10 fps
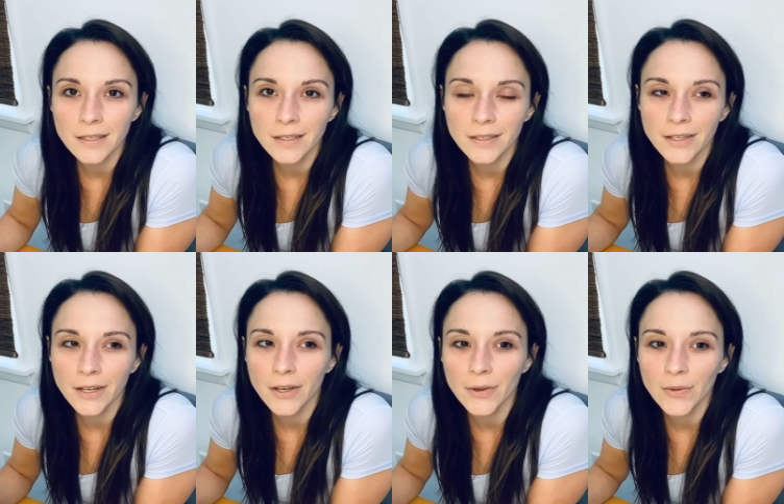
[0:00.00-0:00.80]
You
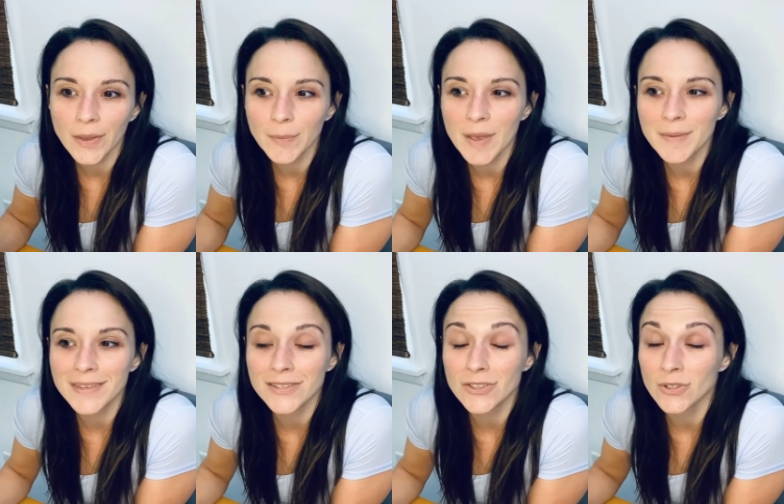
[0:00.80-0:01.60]
know, like maybe
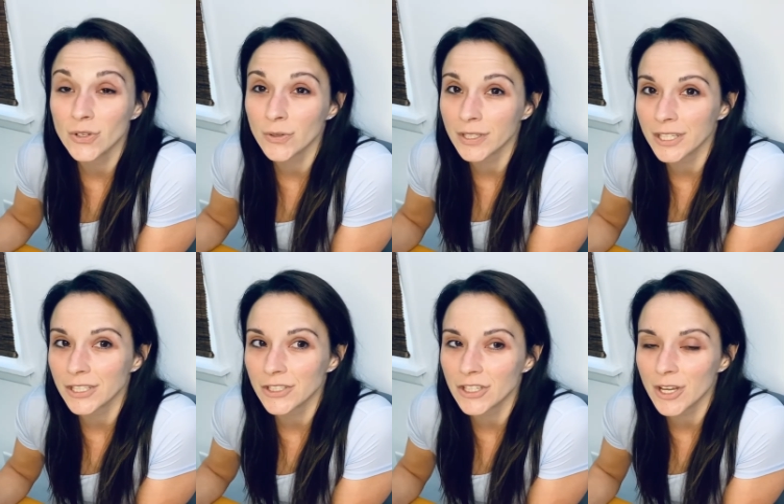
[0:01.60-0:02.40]
this is a new
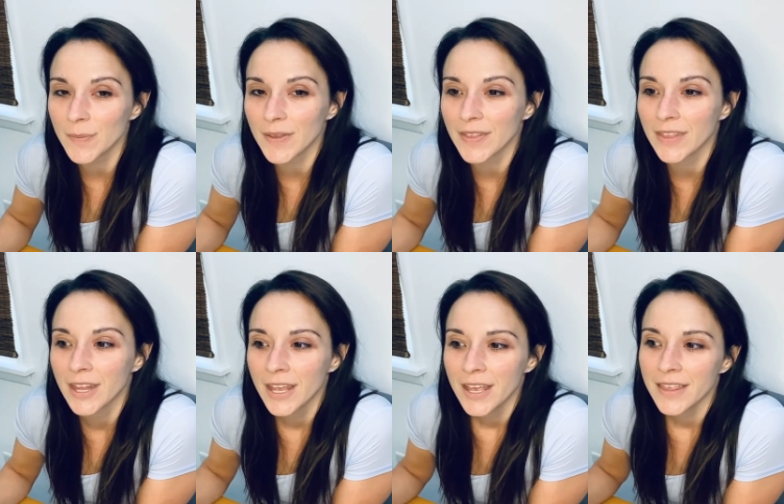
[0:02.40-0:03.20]
relationship and
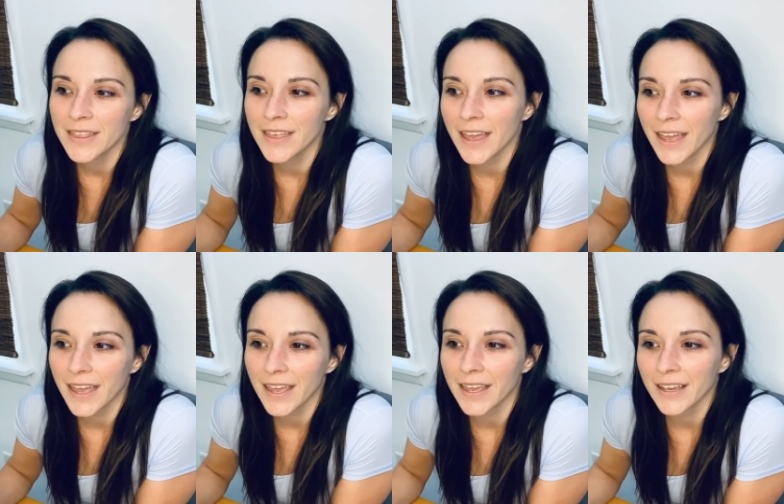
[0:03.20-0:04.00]

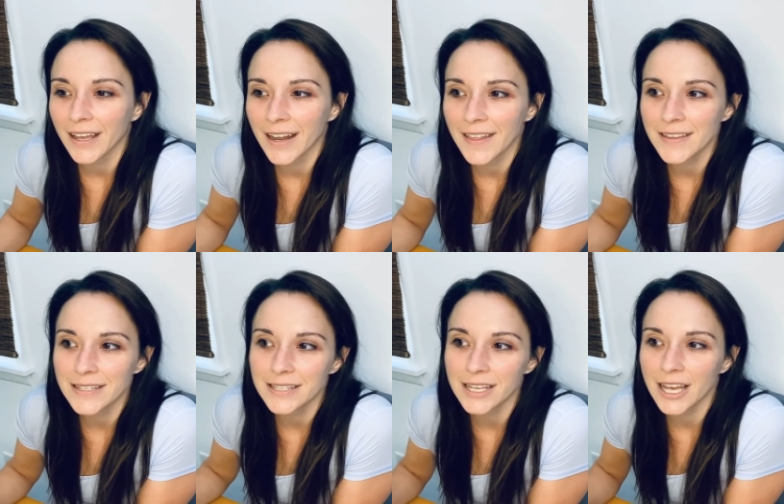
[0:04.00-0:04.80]
they kind of have this
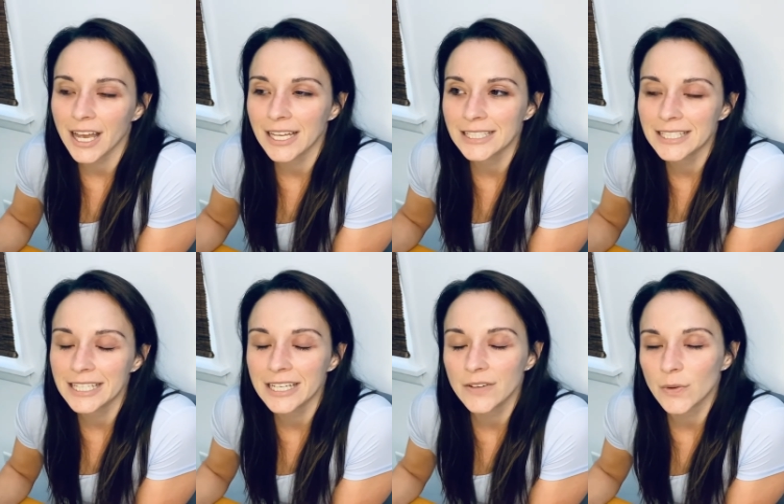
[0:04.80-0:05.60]

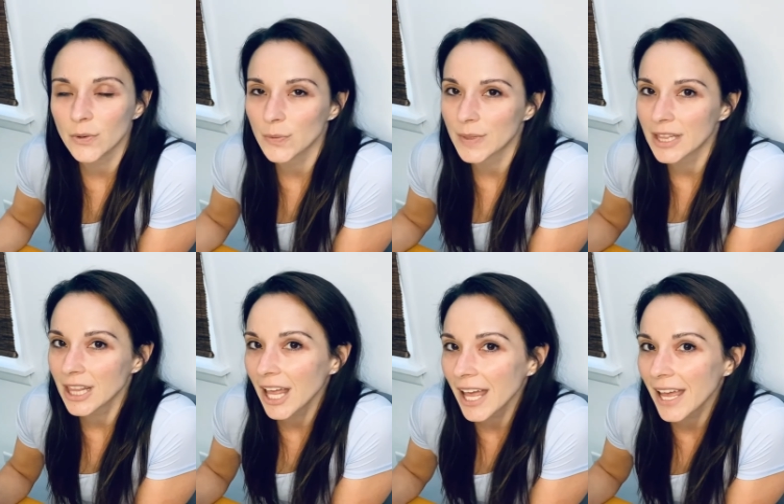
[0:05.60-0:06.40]
idea of what it would be
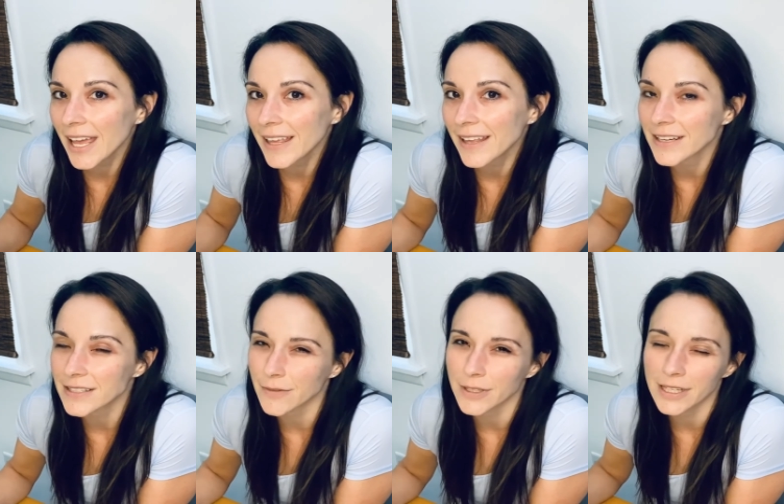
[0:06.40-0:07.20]
like, and it's
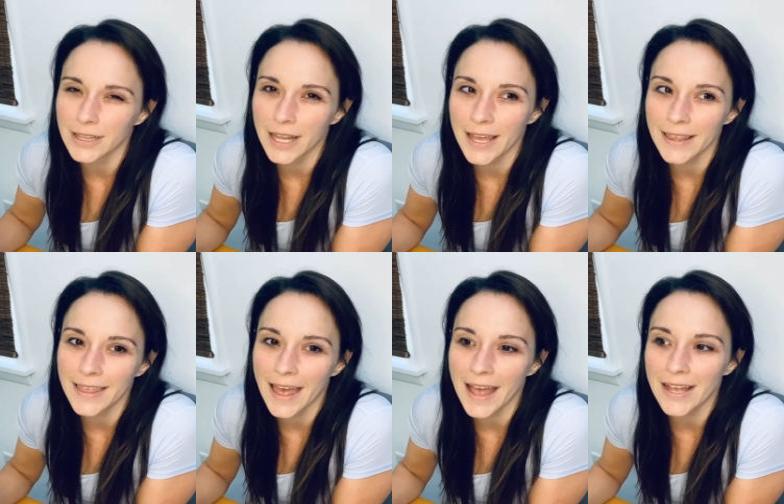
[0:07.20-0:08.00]
not really like
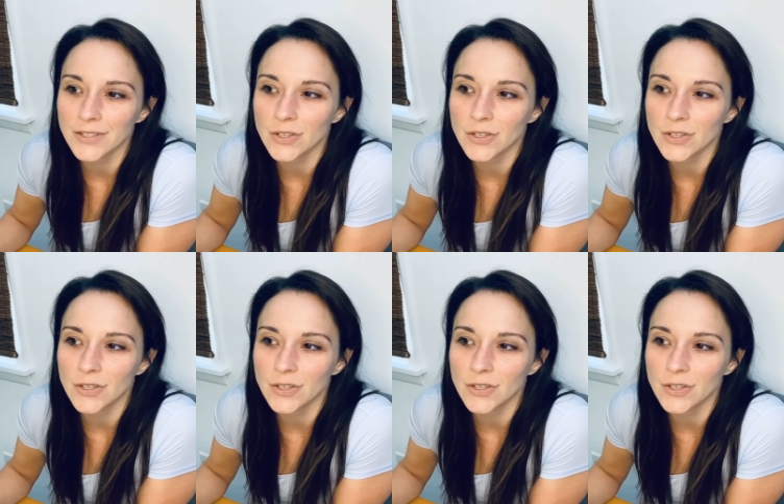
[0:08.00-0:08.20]
that.